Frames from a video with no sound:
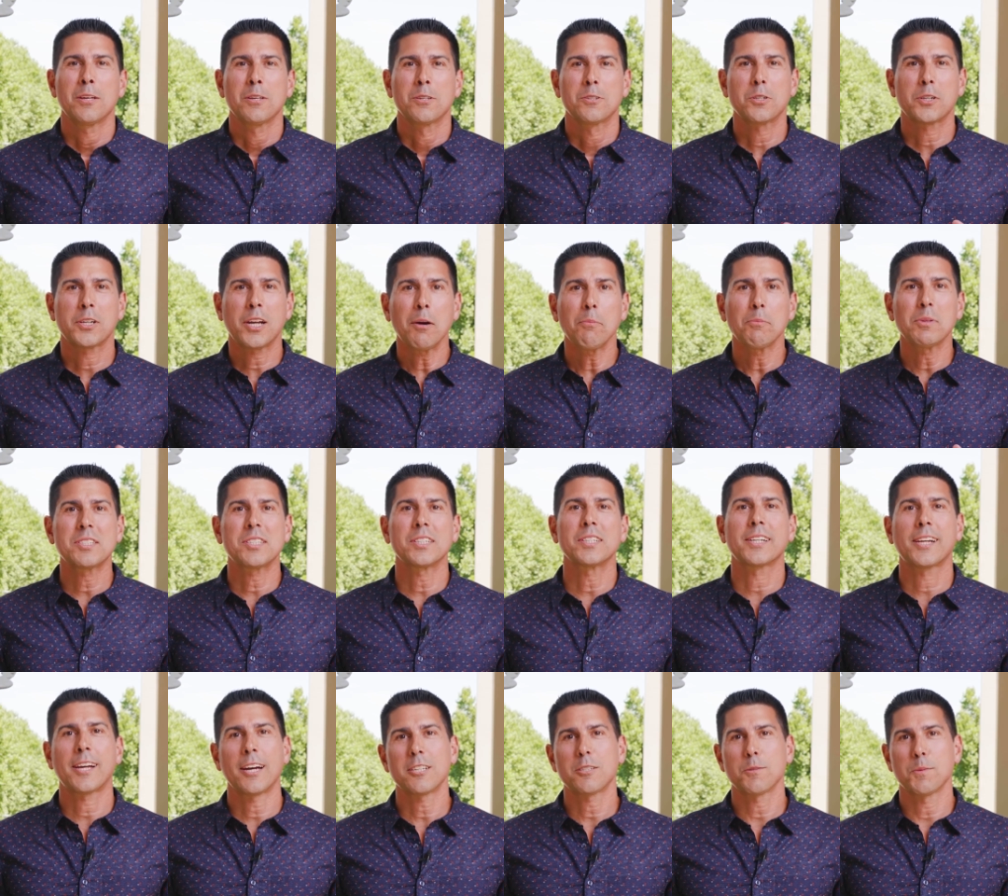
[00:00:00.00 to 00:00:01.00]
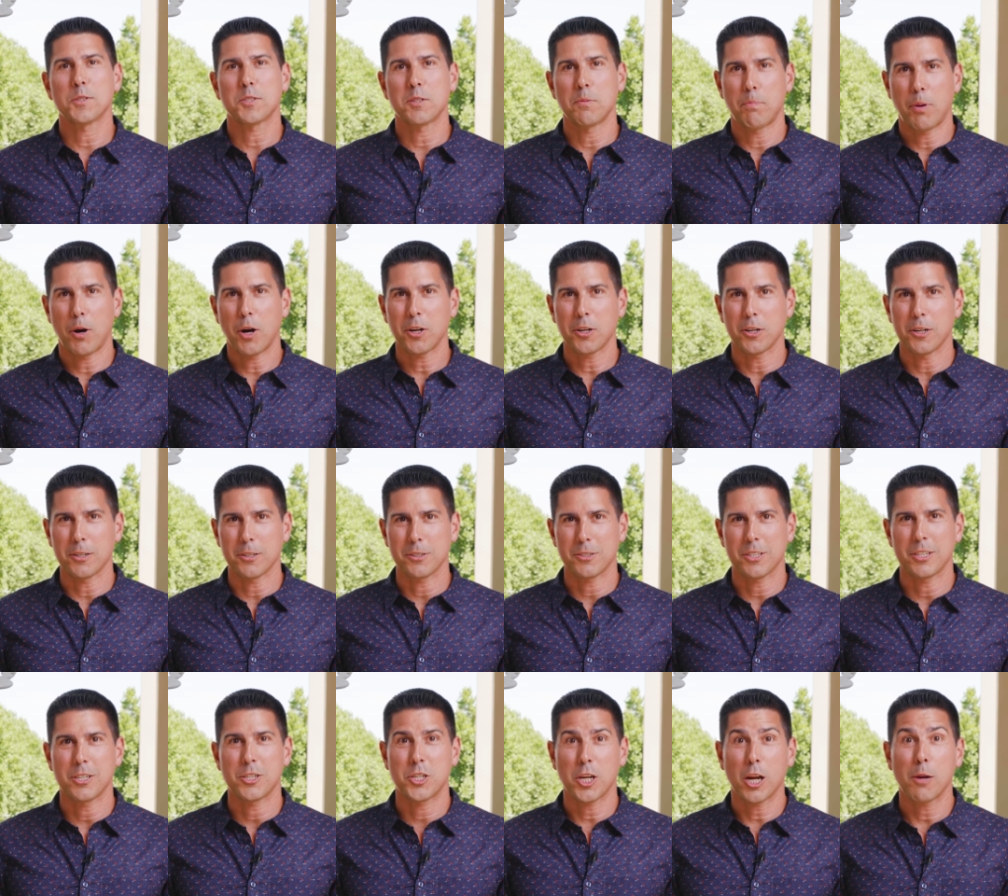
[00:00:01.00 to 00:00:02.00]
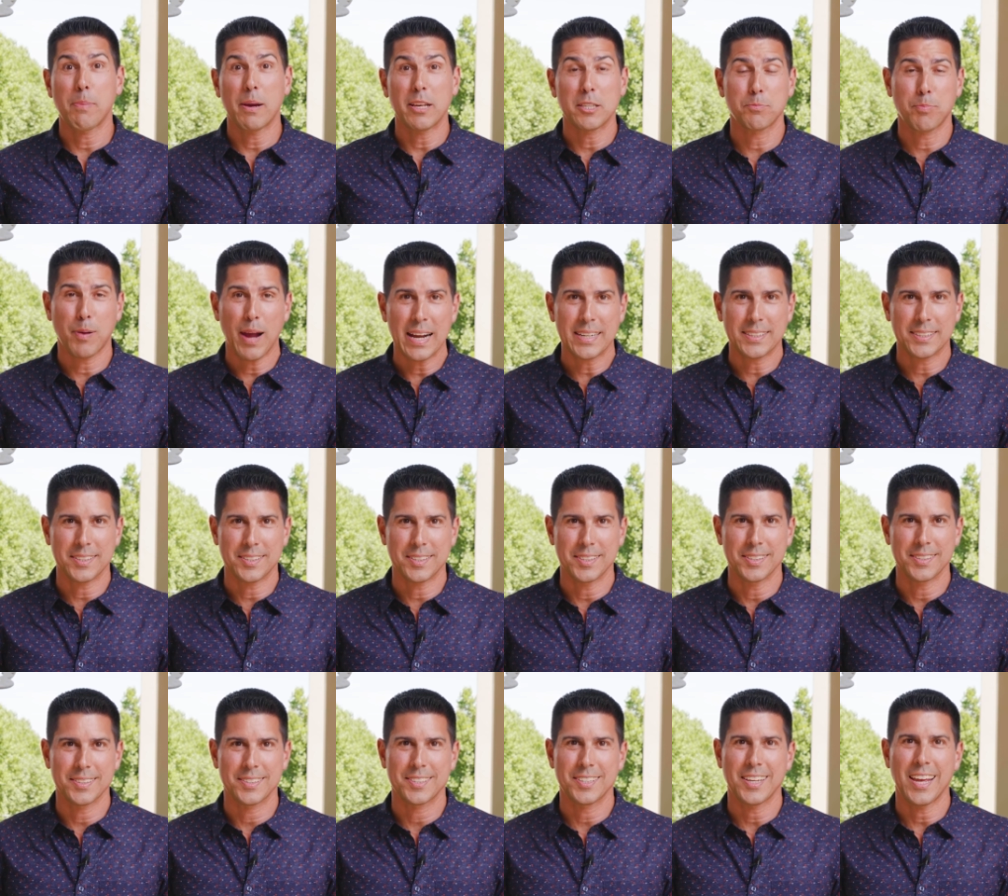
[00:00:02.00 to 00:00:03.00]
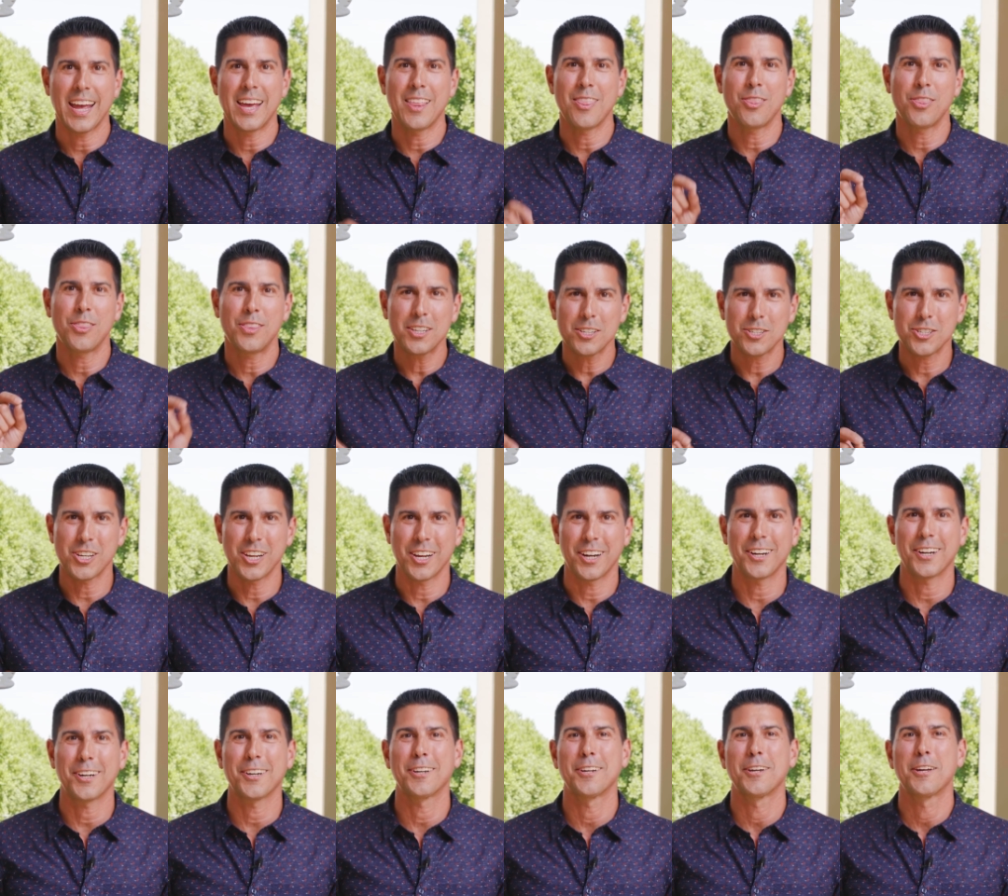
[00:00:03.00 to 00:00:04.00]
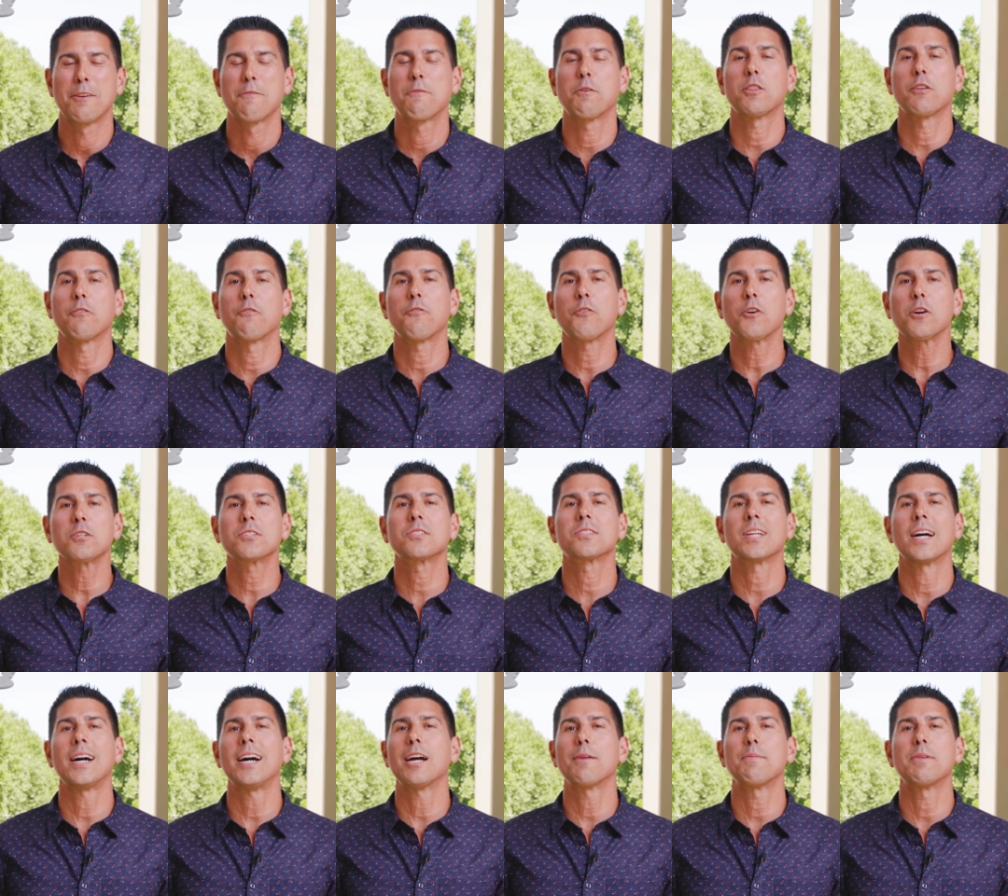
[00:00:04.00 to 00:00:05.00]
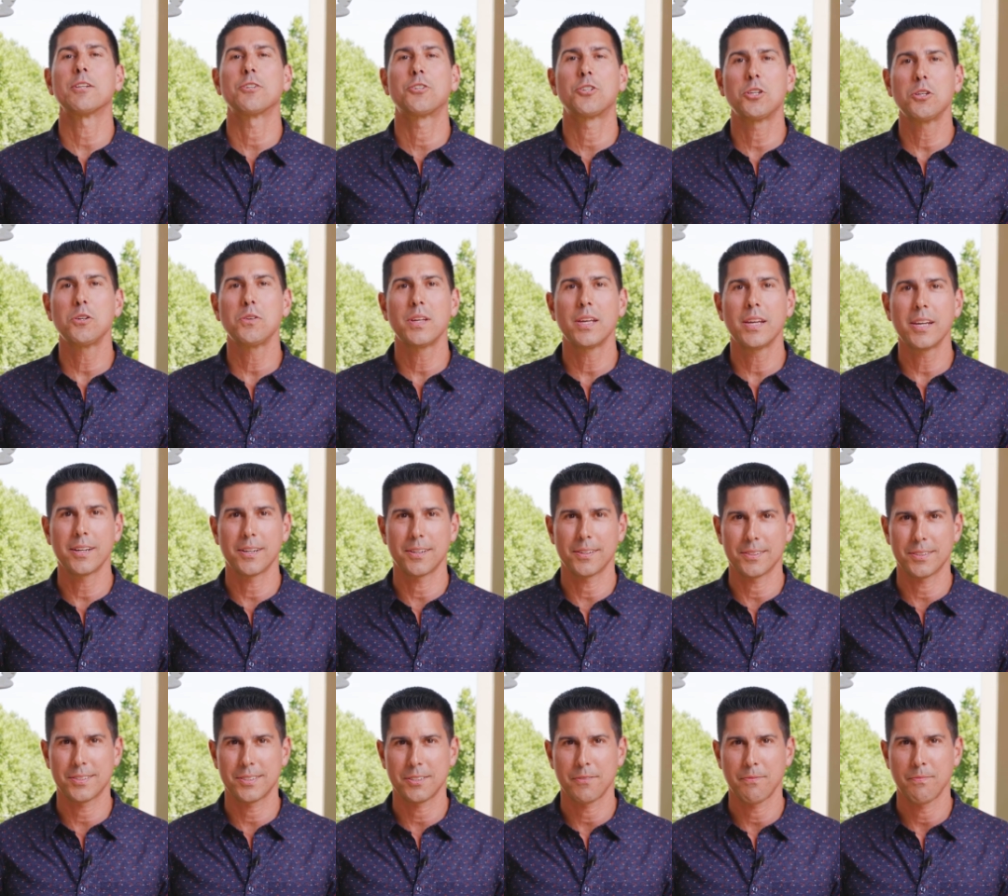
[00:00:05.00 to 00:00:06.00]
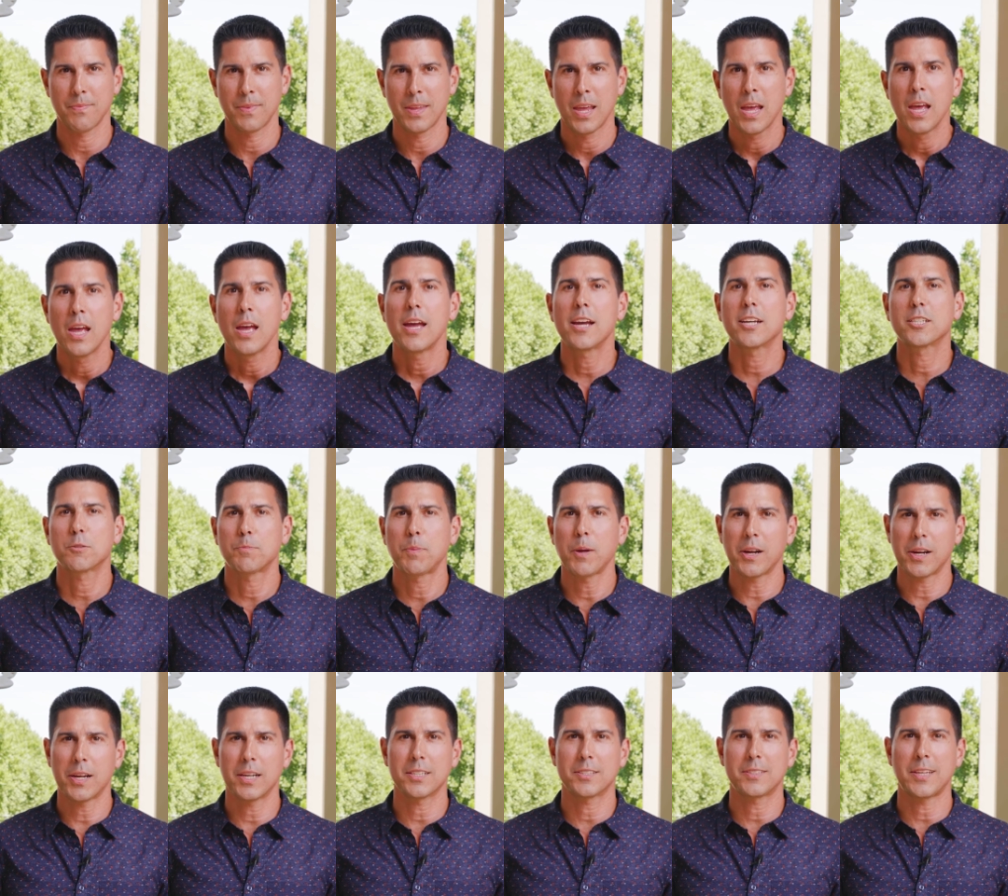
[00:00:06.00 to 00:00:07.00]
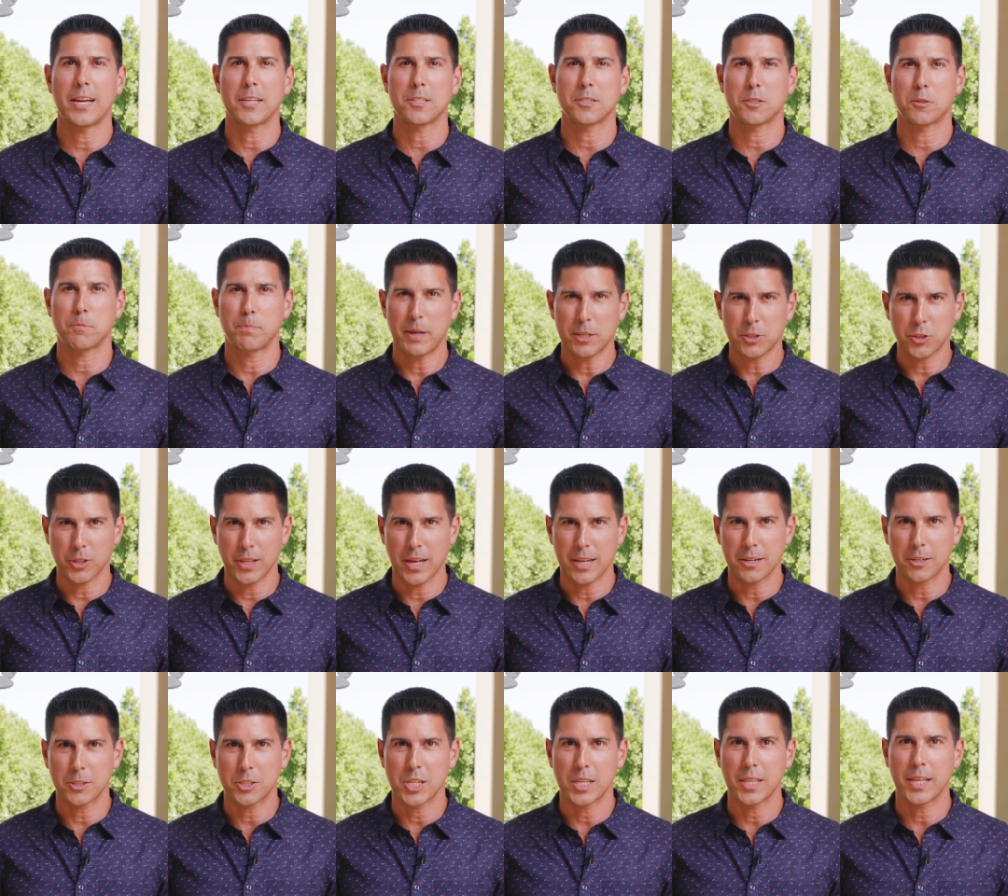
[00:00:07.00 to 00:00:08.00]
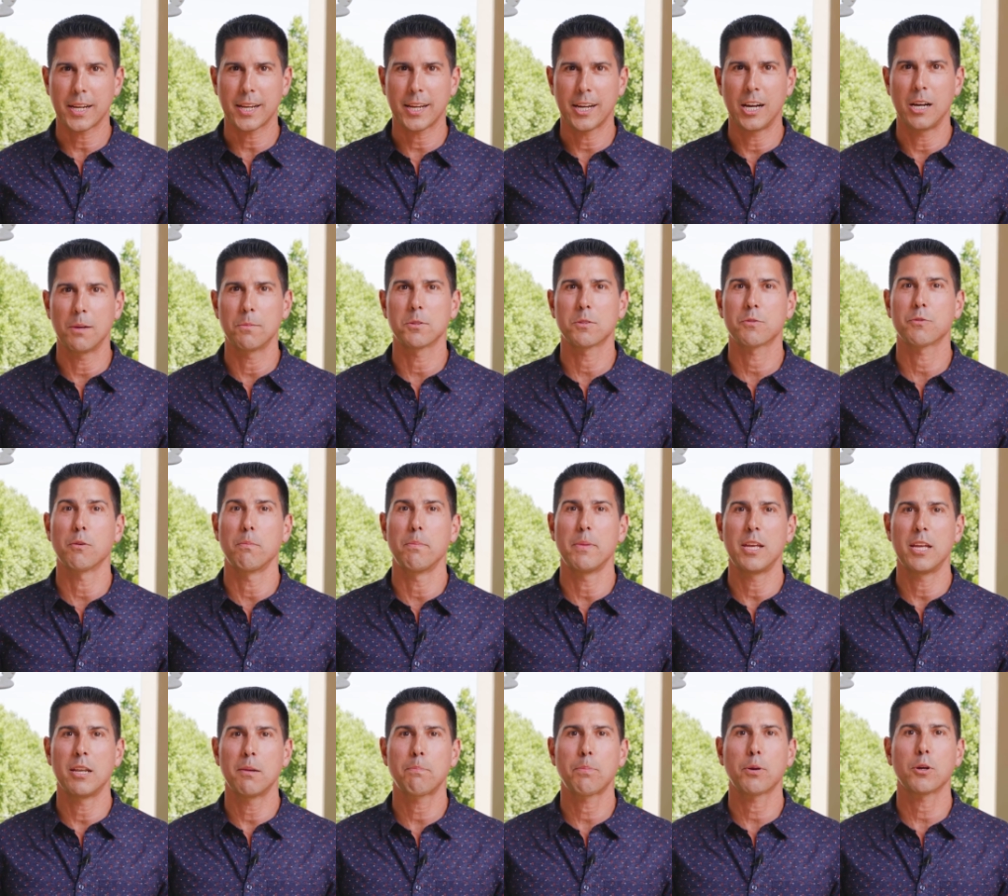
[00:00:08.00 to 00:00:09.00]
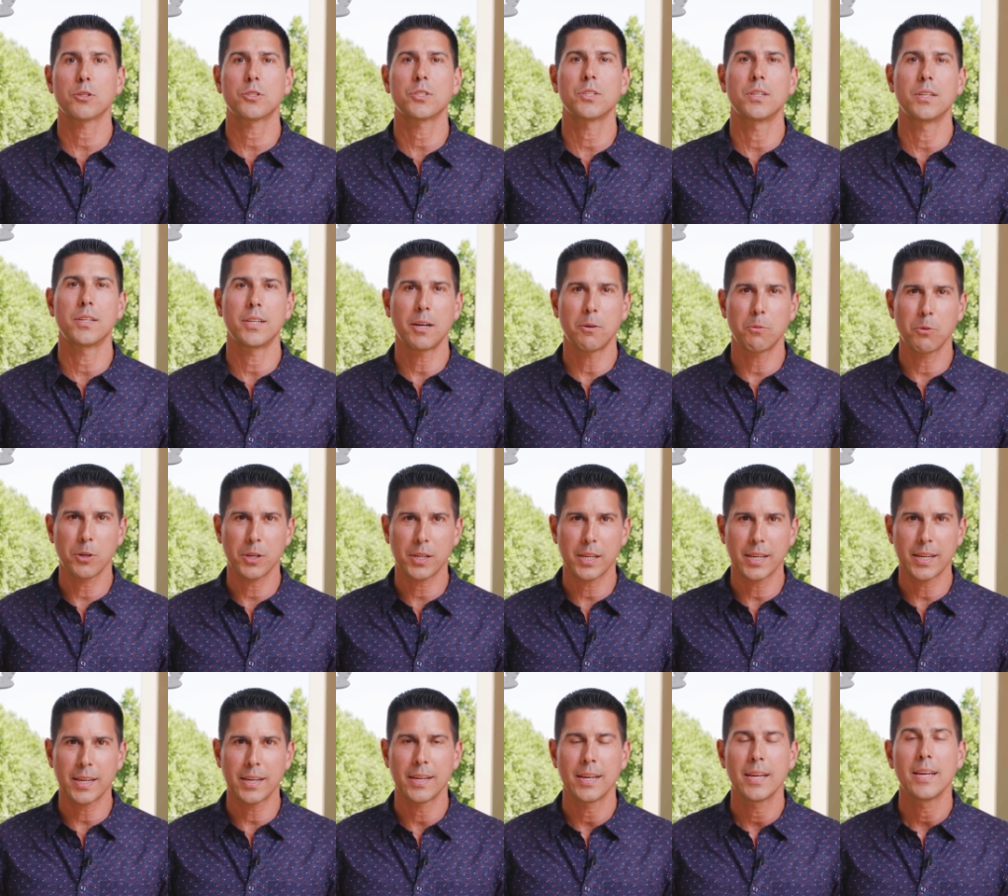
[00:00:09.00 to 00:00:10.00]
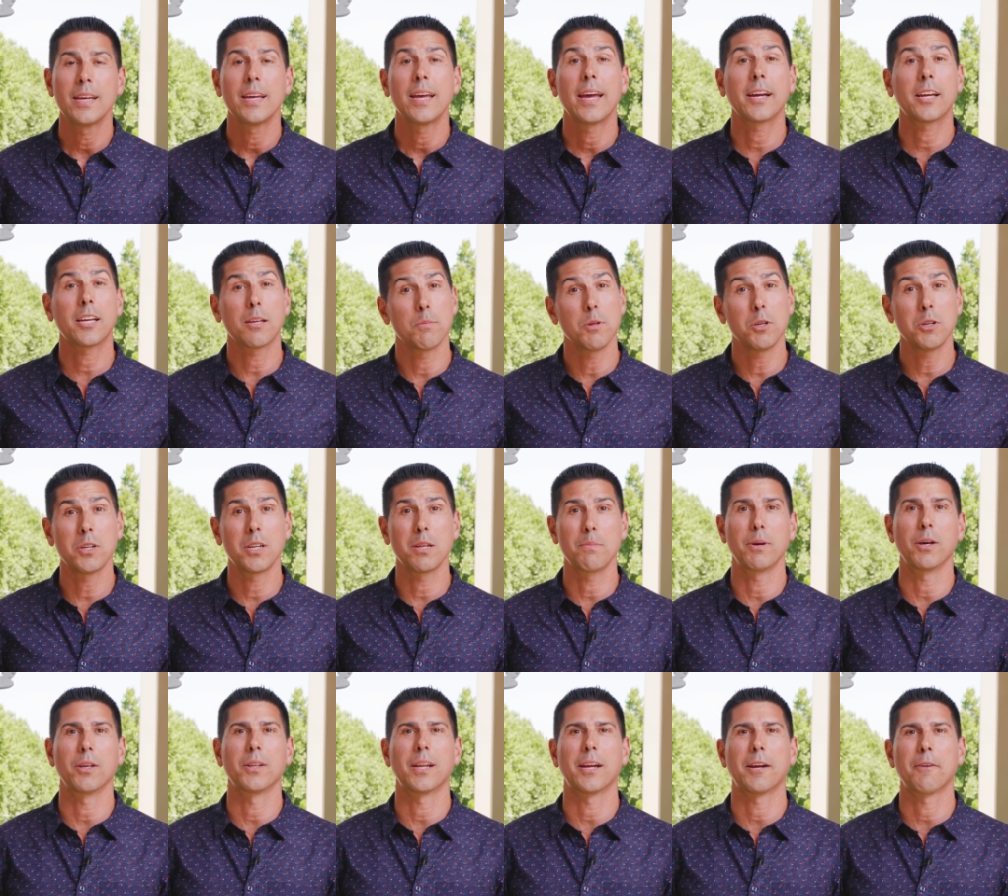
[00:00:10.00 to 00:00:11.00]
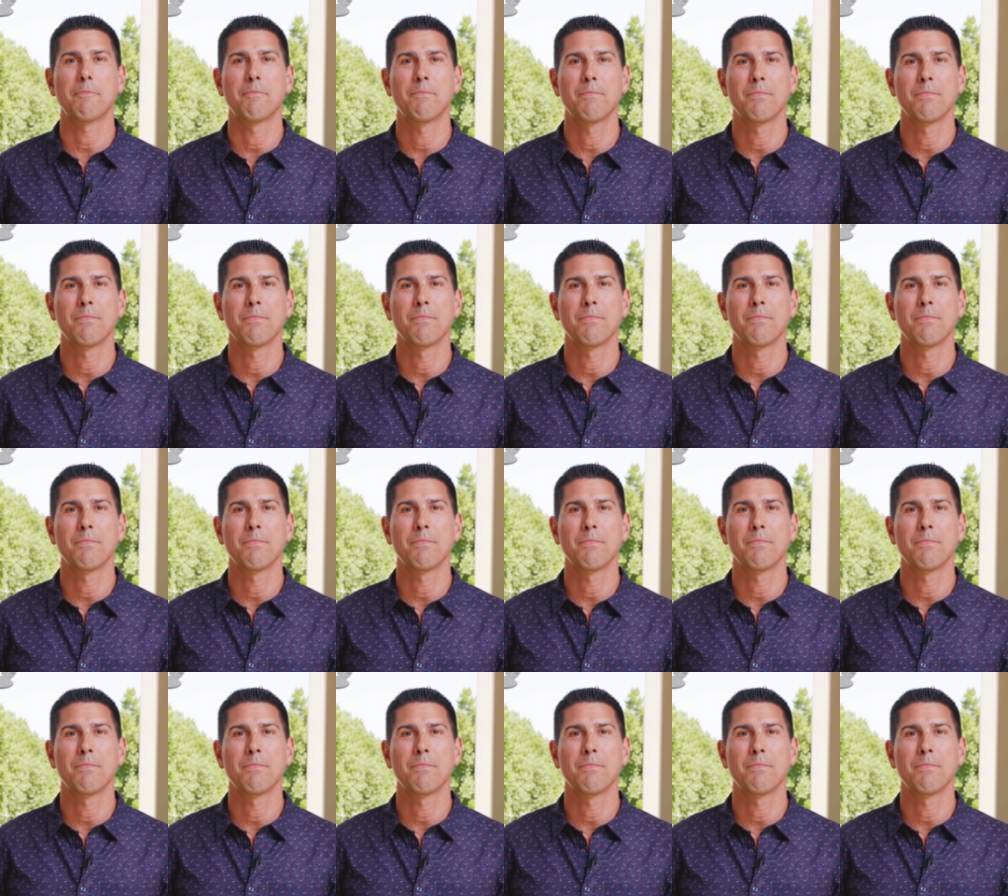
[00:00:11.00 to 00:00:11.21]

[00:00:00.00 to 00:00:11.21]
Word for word: So come listen to customers and partners share best practices, and this year, for the first time in two years, experience that special energy that comes from in-person networking and community building.